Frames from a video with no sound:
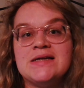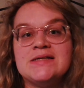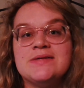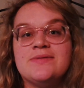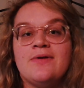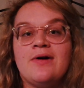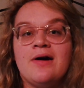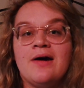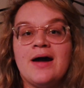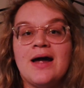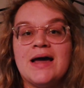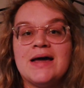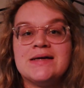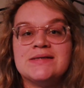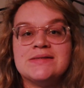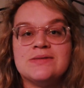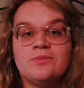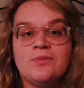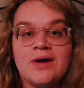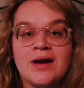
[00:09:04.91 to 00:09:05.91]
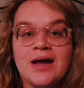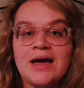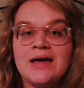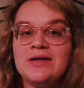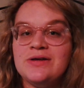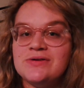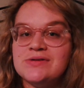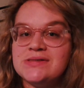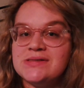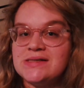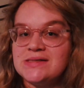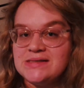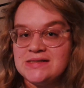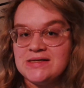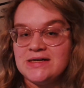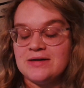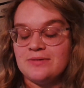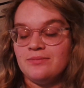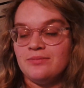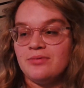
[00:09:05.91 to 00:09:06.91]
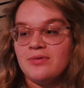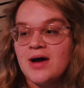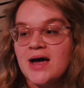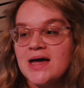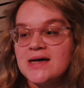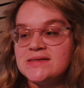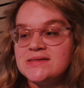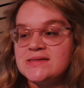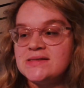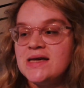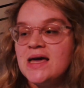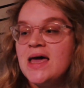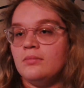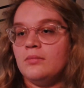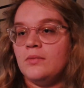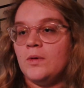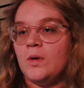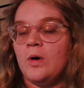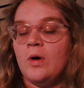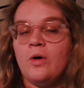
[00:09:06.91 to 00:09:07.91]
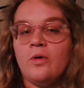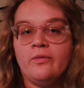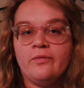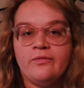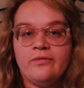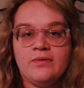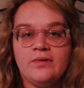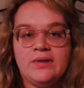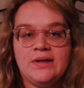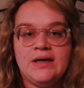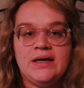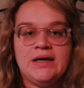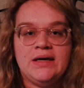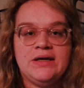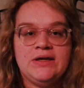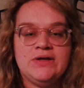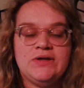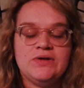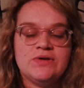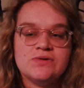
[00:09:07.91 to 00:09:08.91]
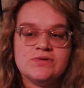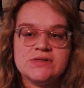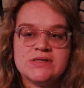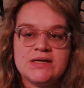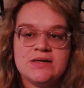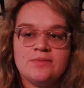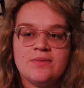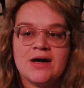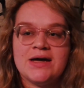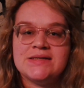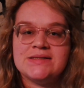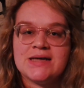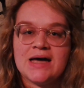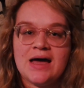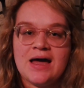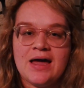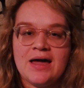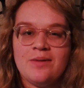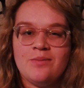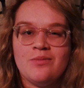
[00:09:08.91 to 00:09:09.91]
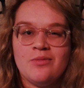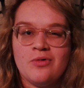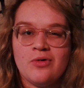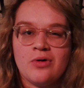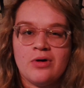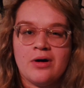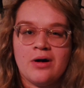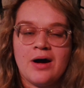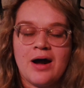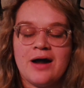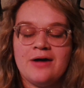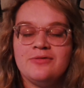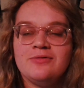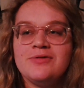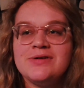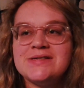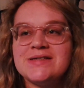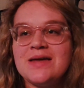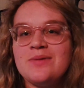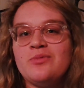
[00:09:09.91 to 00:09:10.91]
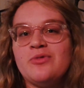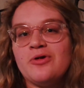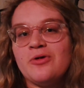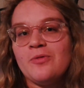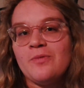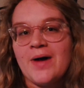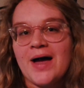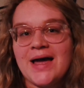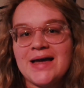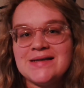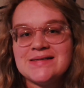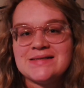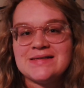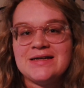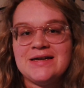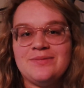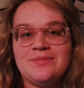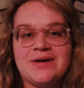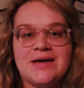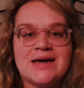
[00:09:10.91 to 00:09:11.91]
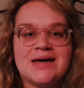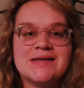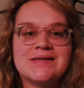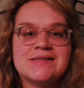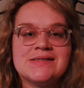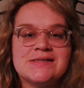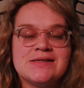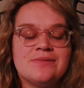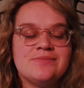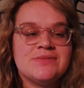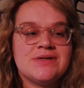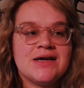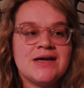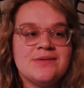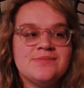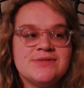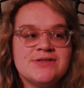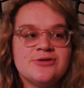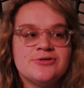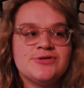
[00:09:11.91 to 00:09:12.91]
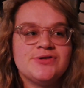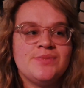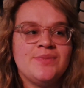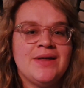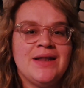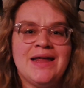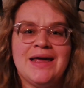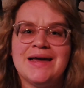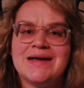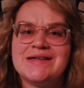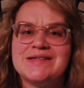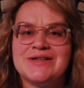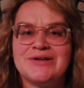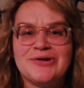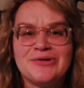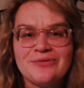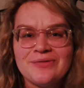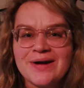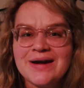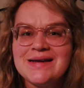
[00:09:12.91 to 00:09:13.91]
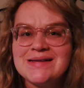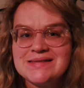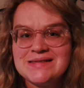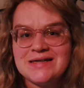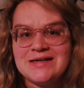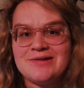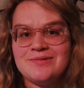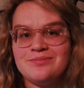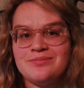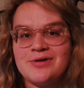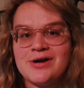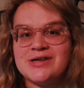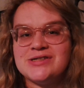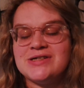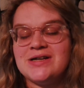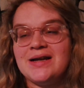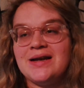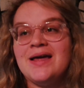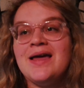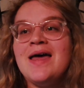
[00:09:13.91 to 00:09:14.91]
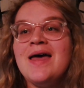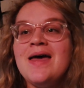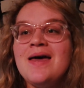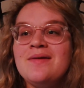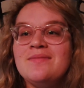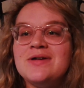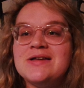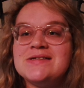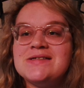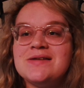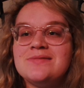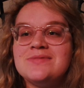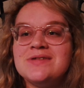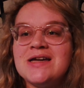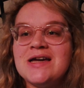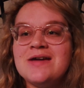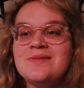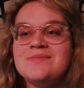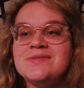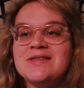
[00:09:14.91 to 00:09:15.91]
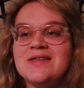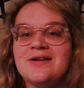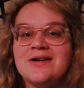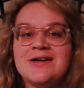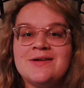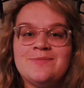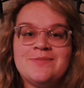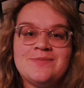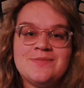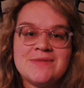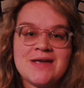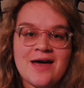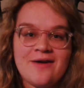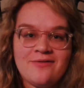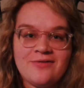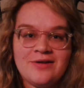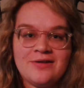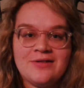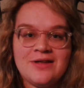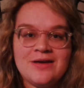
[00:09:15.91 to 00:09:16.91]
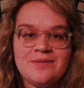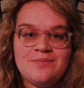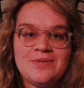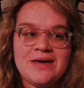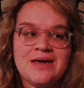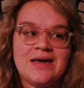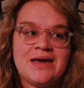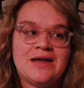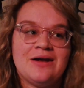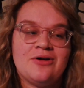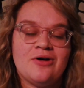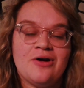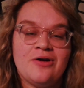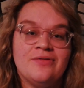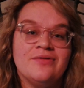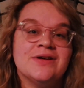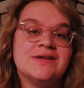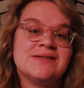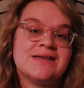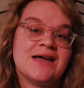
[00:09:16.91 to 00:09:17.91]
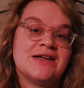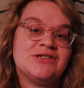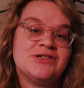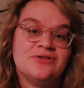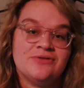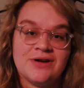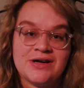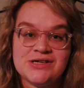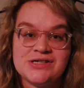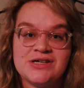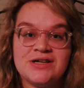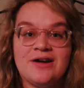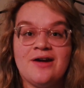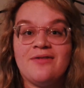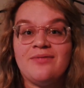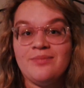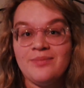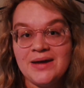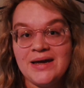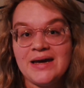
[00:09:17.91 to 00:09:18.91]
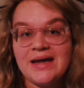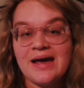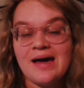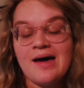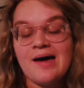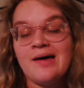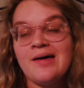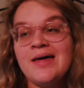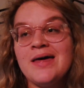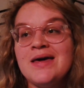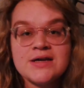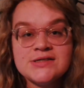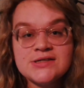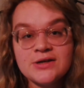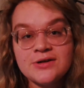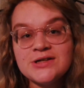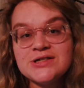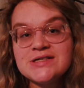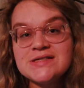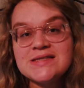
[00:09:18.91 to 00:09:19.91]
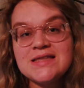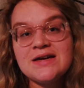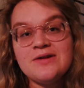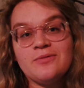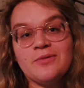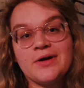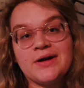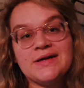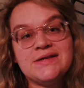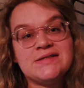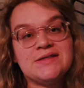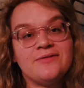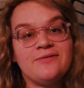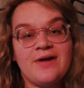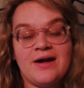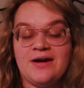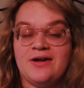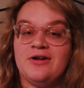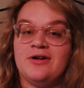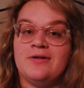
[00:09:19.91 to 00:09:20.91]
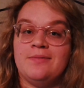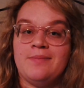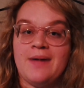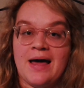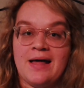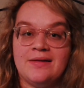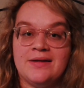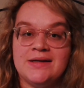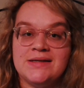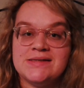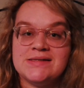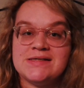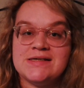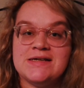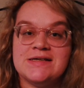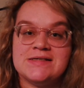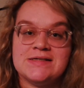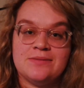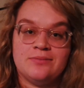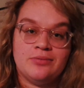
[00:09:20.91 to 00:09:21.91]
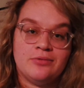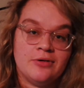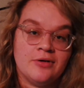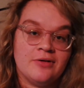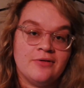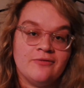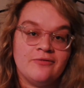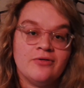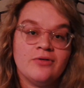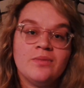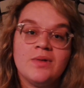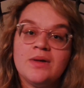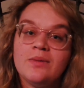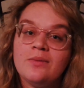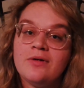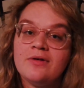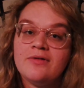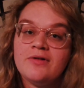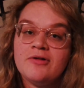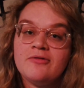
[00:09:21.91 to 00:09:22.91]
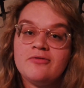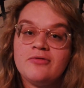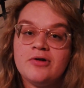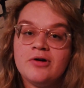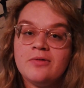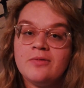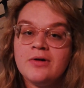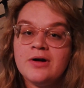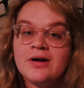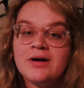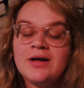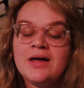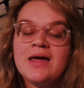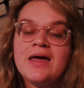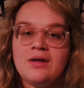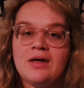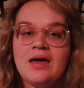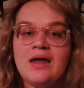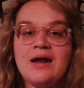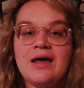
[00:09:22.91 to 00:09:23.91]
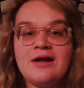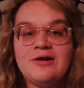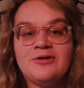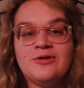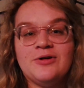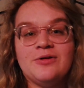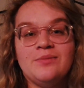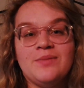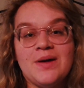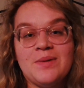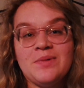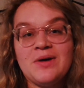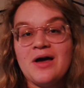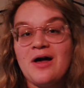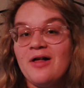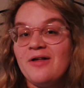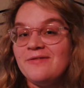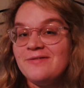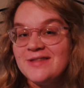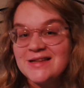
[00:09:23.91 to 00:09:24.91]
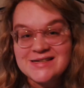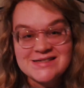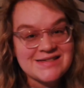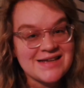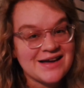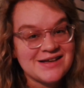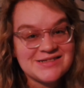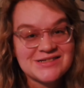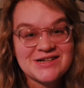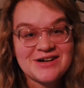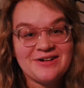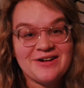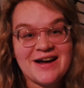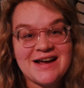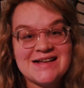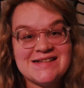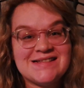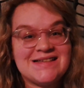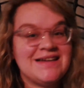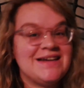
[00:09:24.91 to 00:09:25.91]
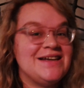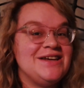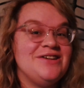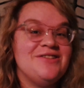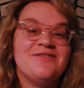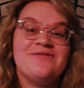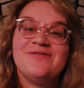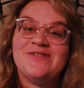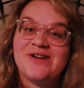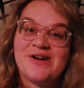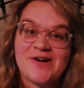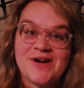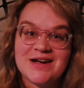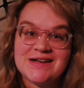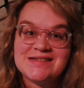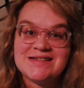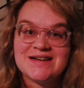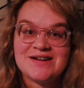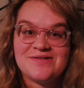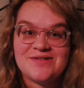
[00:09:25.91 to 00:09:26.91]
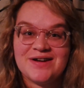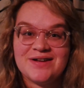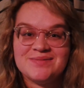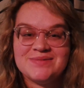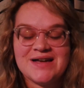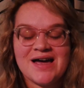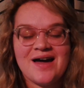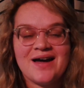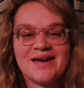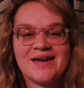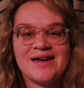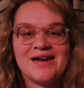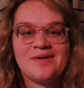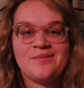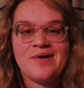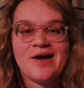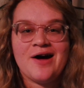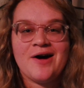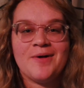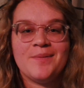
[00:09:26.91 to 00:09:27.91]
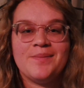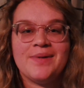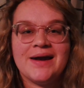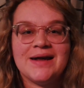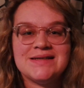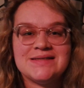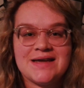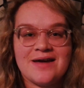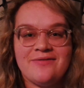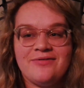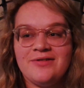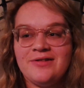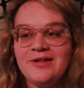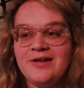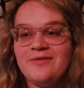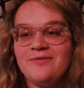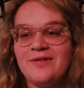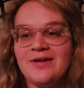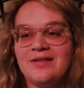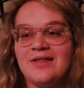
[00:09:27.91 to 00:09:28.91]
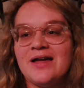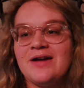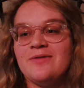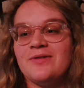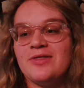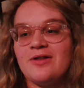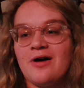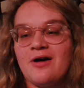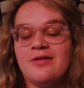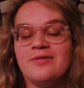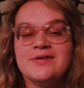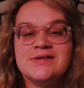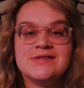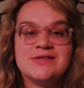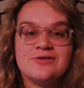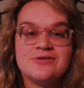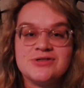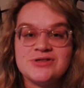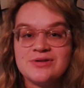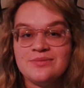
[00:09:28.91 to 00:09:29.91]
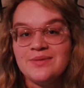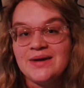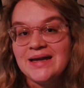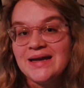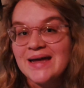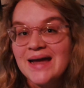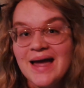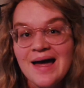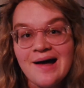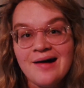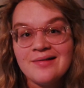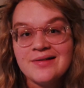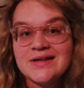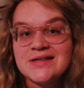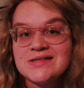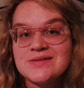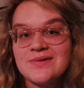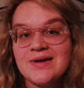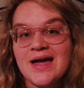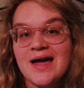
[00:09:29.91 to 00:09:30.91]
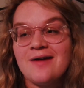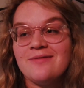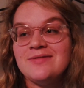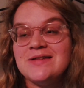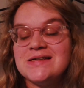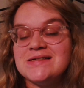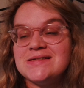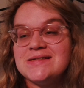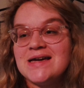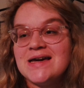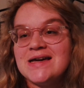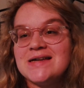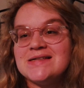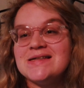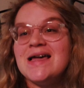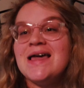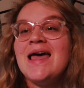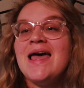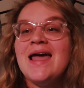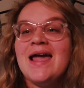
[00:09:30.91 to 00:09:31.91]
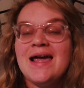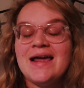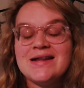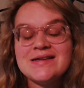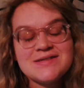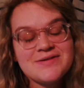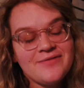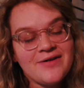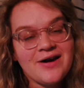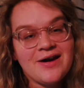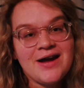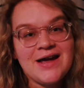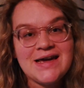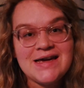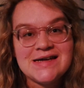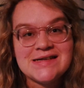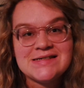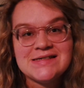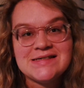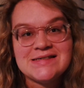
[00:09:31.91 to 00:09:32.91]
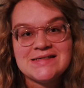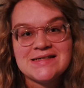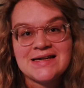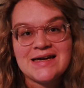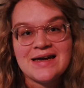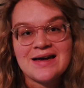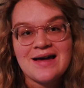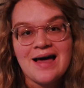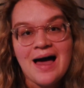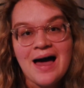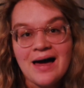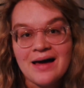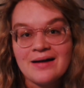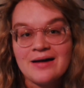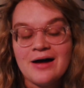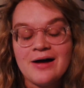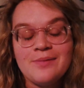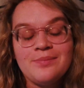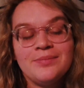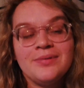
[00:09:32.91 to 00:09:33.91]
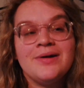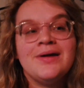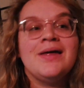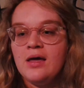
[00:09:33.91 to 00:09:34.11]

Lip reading: as far as what I use to decompress. Hopefully using my time more, I don't want to say more wisely, because sometimes social media is a great decompression, but sometimes there can definitely be an oversaturation of media. So I just think working to find a good balance is important for me moving forward. And I don't know, maybe all of this sounds crazy and you have no idea what I'm talking about, but I definitely feel like with all the social media outlets we have these days, it is very easy to get caught up.